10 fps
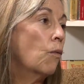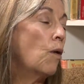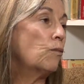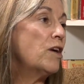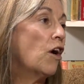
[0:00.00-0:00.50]

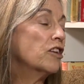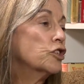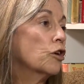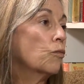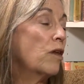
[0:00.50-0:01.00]
when we aren't
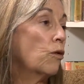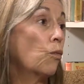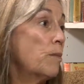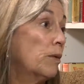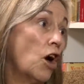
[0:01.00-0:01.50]
sure whether
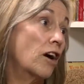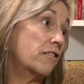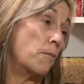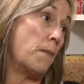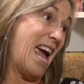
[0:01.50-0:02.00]
we
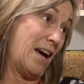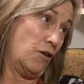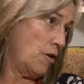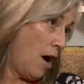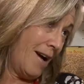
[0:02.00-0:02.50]
belong to
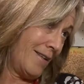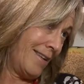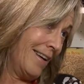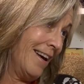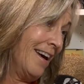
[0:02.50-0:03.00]
man or not.